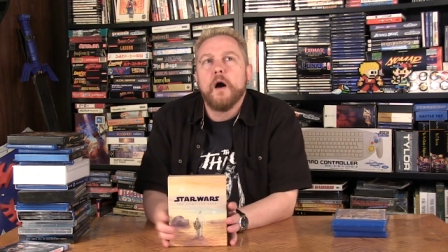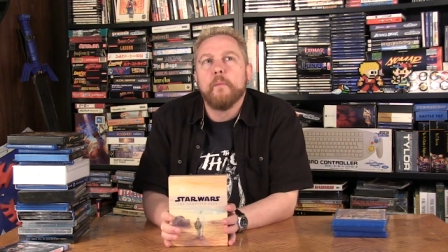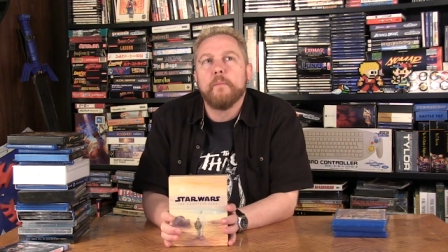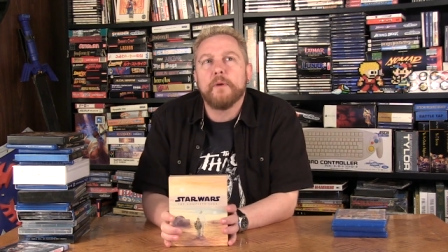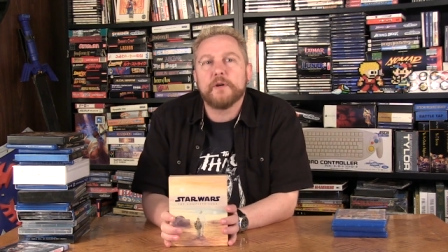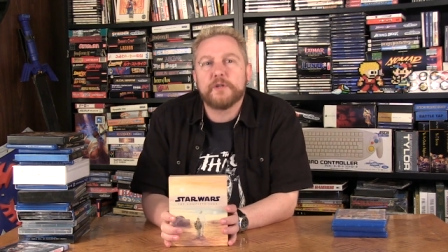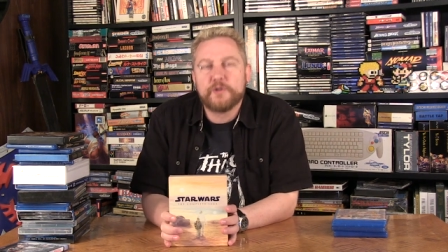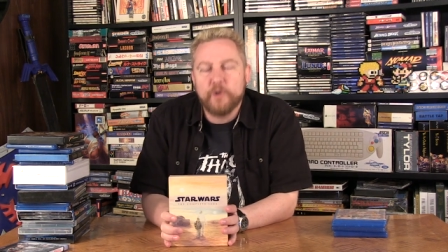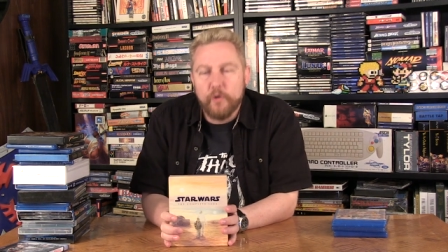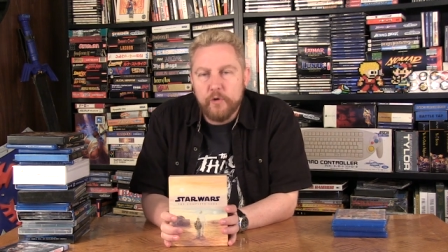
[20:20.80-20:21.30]

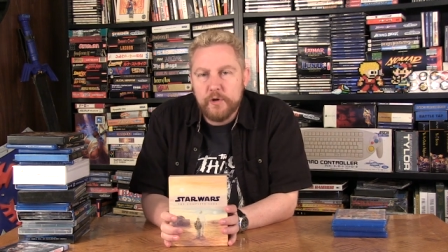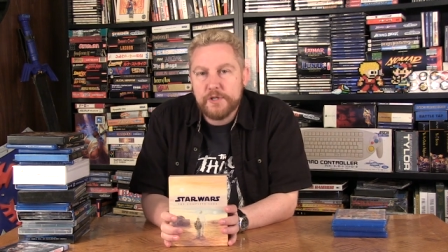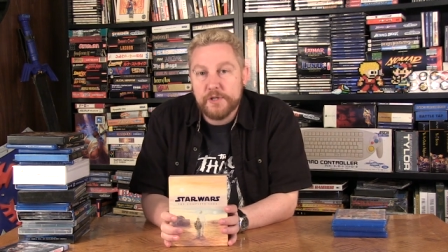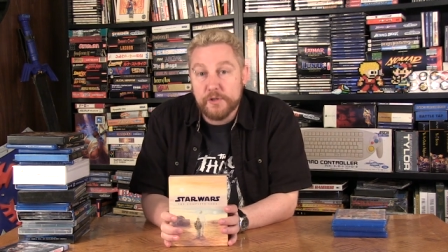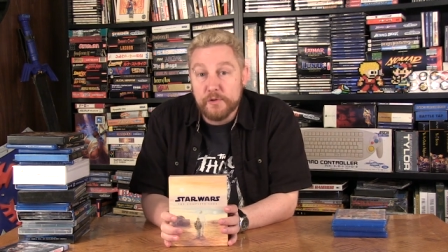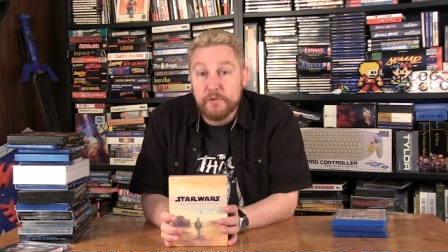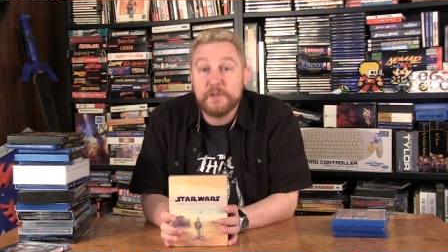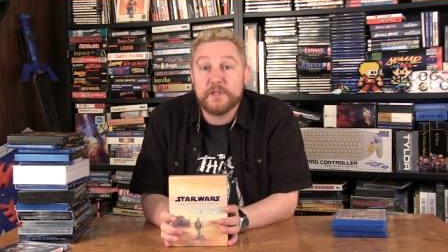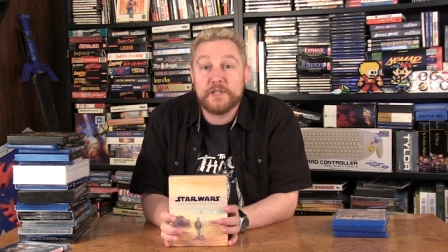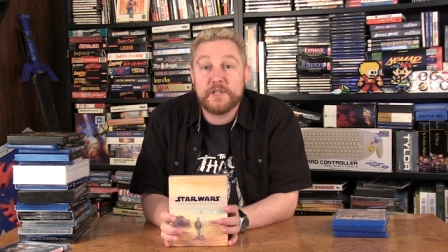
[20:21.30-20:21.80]
but George
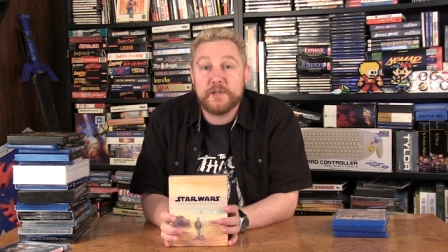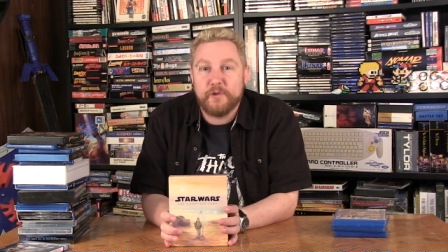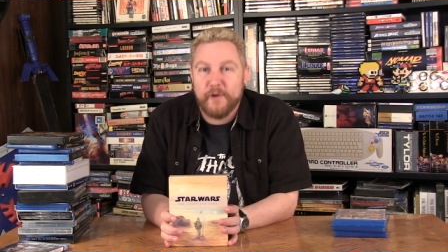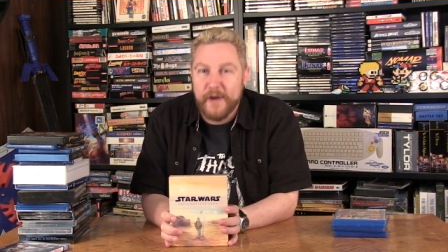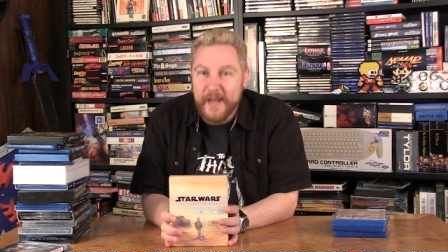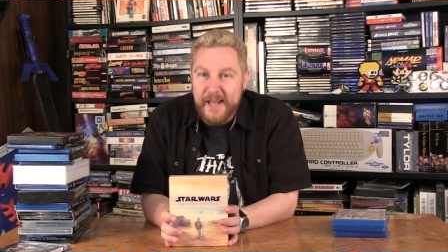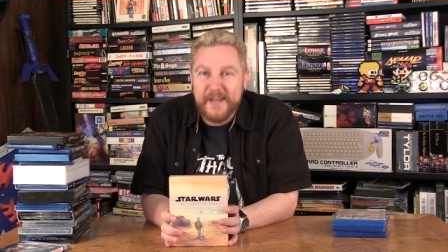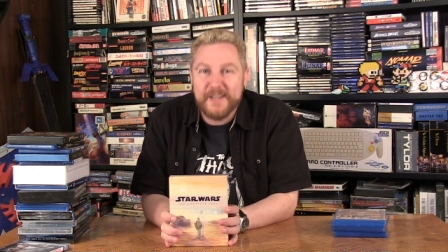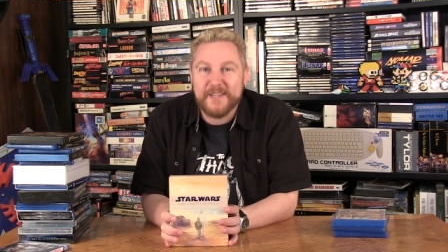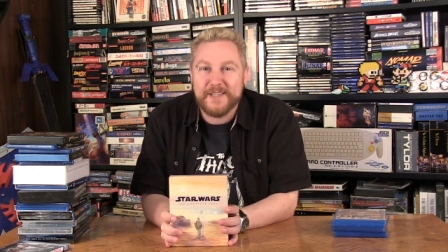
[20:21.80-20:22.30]
Lucas
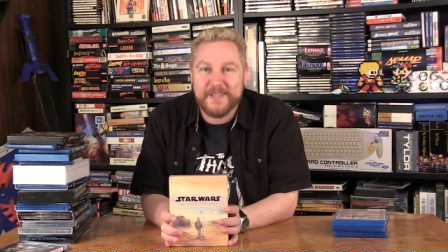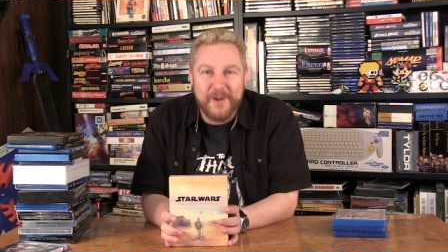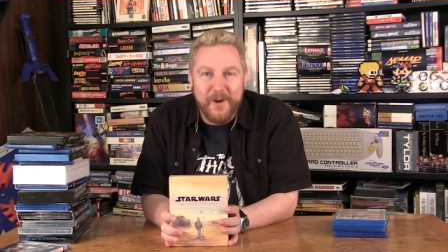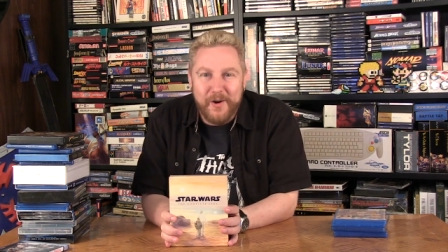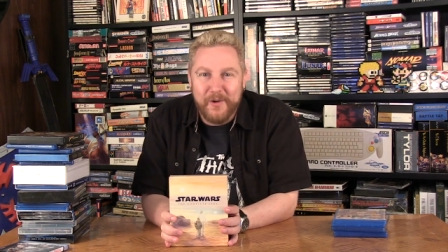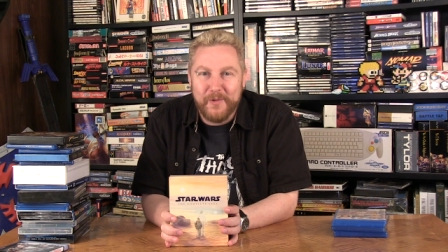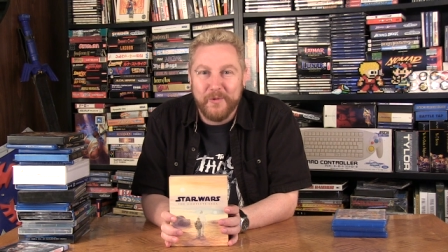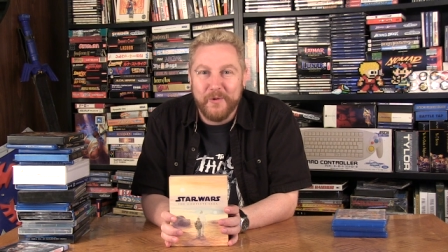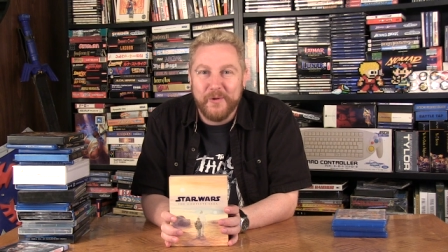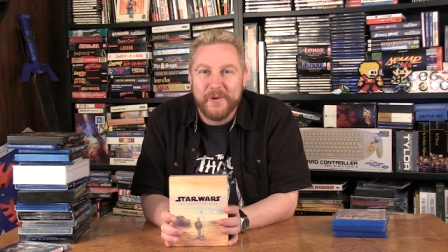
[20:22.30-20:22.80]
created
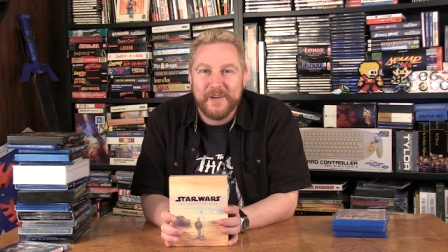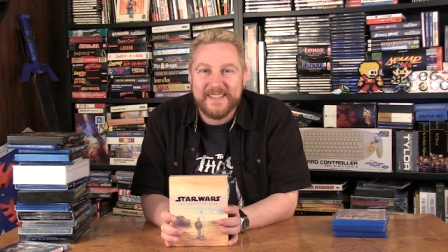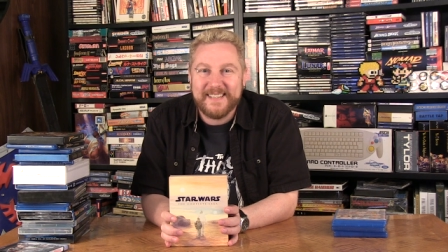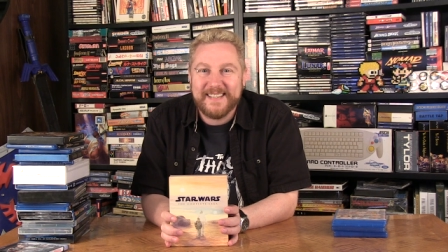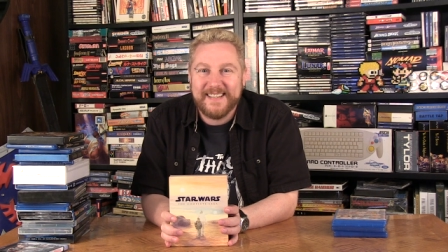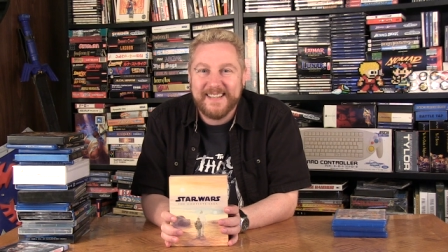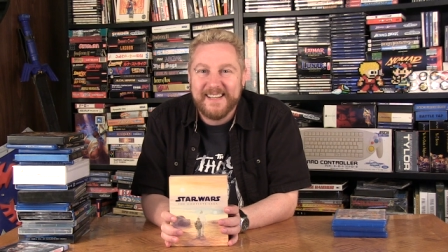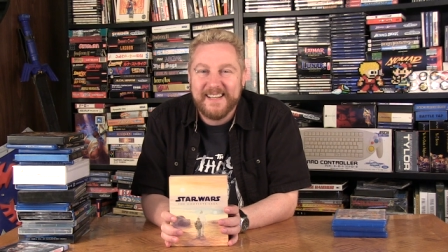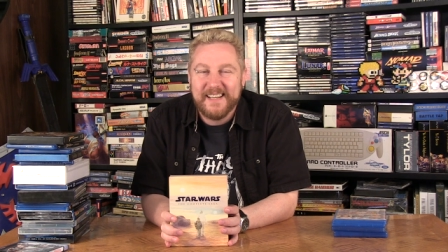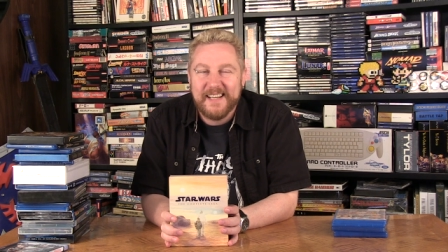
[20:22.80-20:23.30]
Star
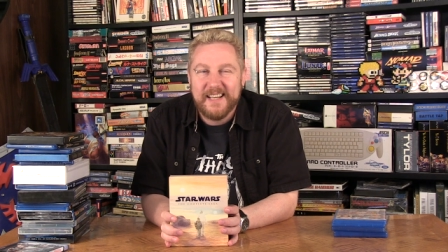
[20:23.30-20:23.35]
Wars.